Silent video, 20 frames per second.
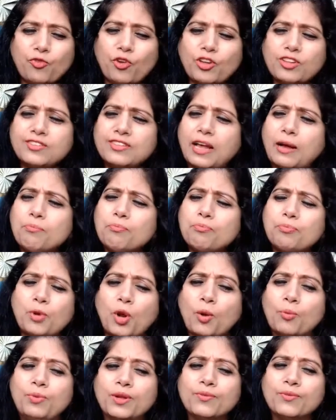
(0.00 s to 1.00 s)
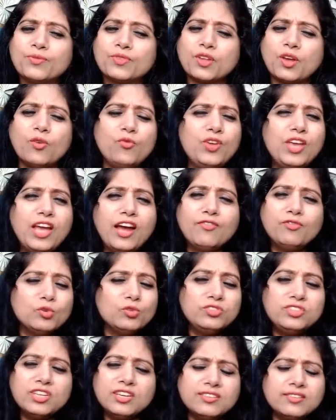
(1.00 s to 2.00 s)
For some problems, we
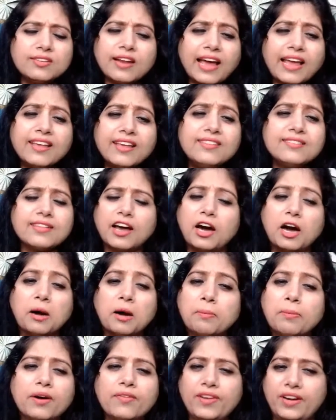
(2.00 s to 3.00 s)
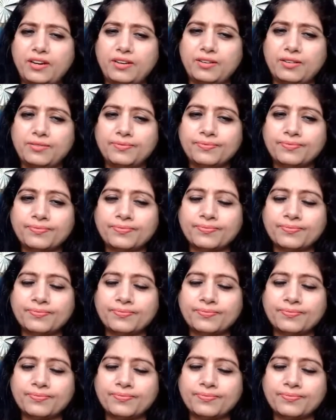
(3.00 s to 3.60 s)
have to just rise above it.